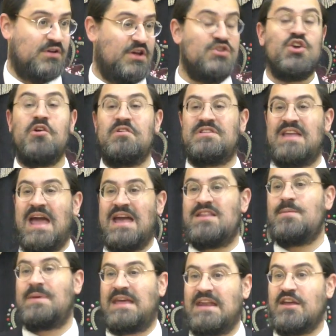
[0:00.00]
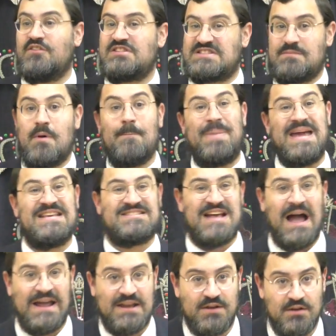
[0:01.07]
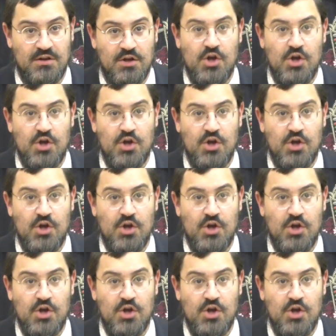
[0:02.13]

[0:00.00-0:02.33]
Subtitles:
in Yeredei, in the beginning of Siman Pei Zayin.